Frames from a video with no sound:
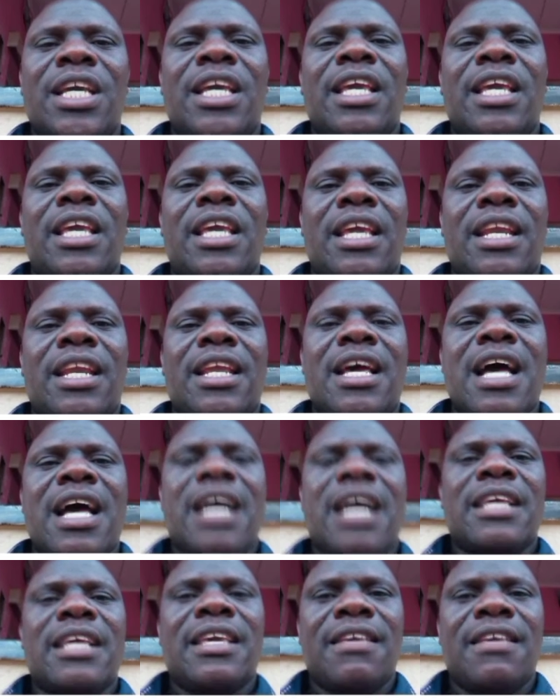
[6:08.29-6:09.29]
in
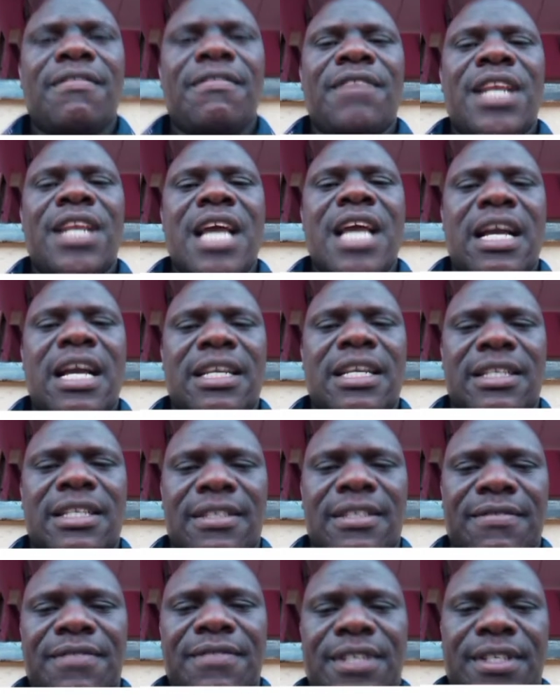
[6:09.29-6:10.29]
a given
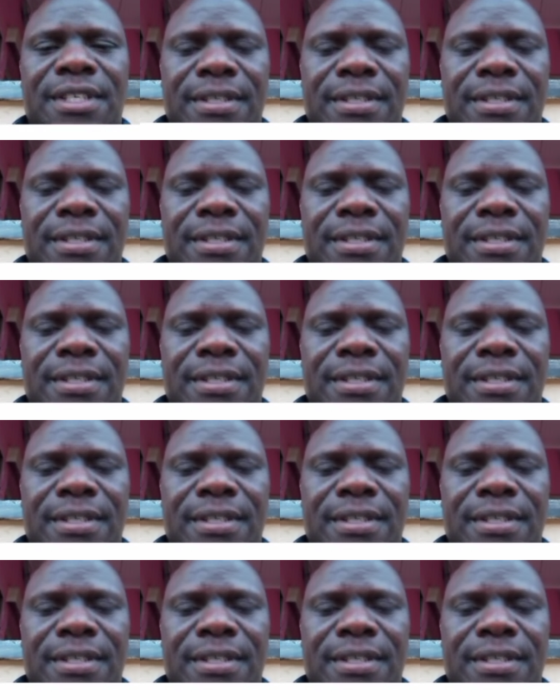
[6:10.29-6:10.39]
activity.